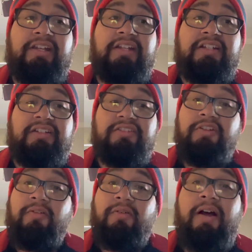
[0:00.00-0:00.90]
And,
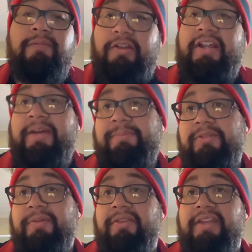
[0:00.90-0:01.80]
I'm very happy
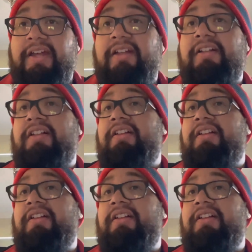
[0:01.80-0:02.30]
about that.